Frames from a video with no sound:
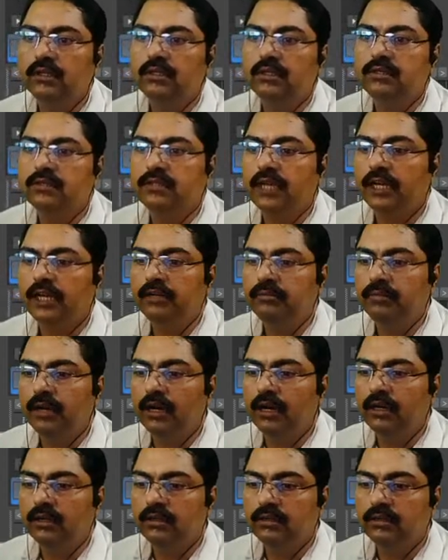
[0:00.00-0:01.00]

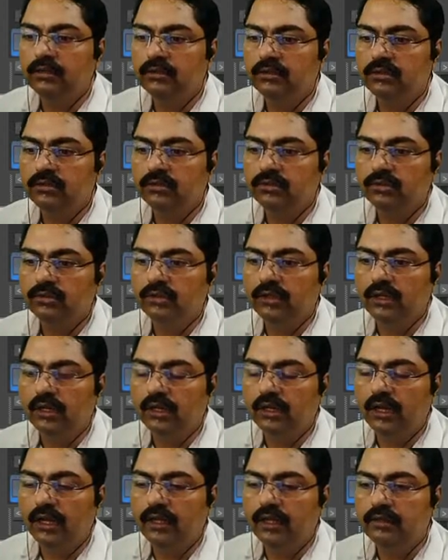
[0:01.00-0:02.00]
sidebar, so here
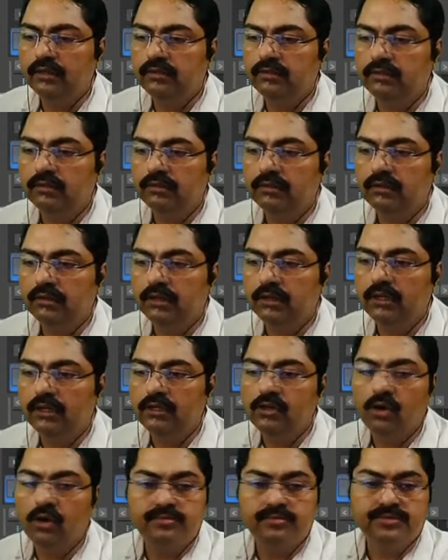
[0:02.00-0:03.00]
I did
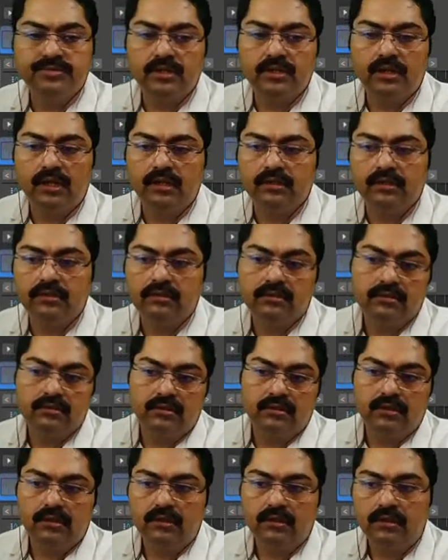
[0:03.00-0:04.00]
the option like
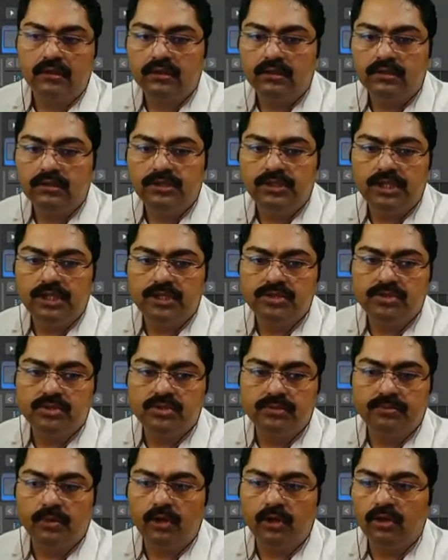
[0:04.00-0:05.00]
change to
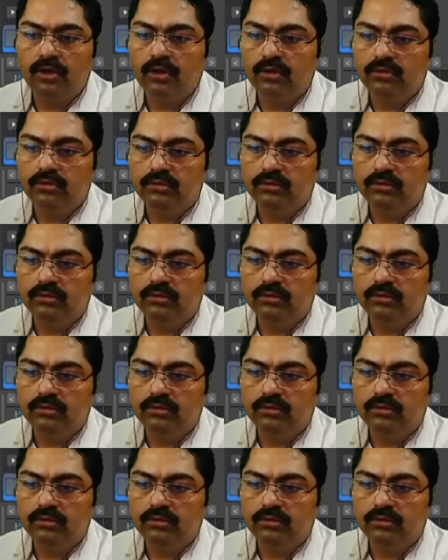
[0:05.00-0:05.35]
polygon.